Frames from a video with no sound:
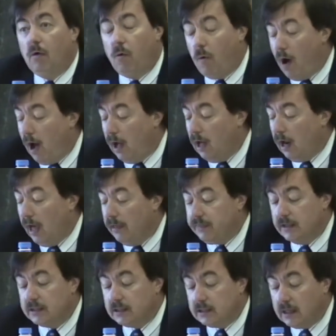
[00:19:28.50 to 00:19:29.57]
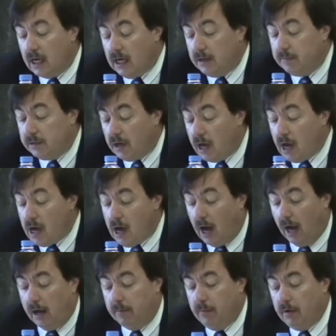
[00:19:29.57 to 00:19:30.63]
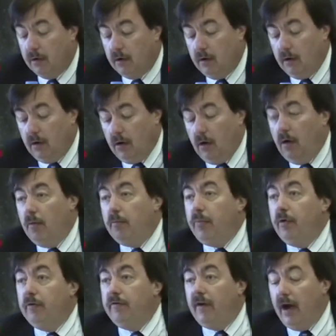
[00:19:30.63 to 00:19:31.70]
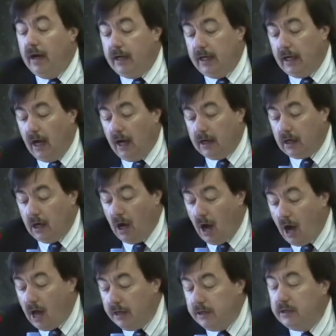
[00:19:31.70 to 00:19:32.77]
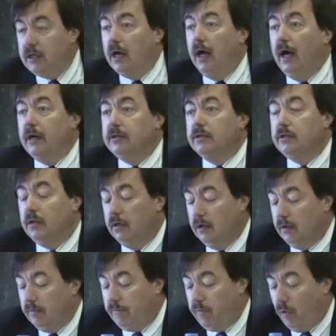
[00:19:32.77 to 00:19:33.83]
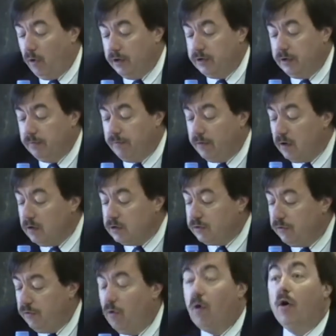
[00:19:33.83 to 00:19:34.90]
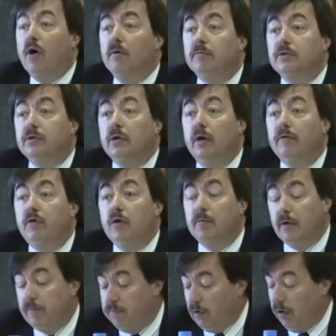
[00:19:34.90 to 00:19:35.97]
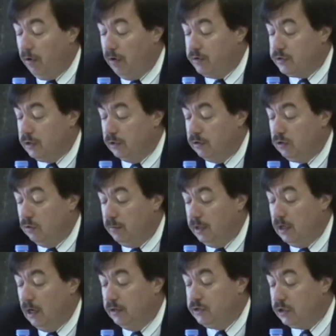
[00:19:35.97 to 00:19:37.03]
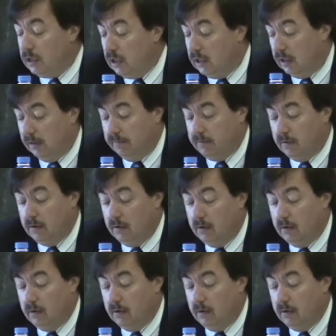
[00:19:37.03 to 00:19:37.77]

while at the same time providing a context for diverse forms of human flourishing to be achieved.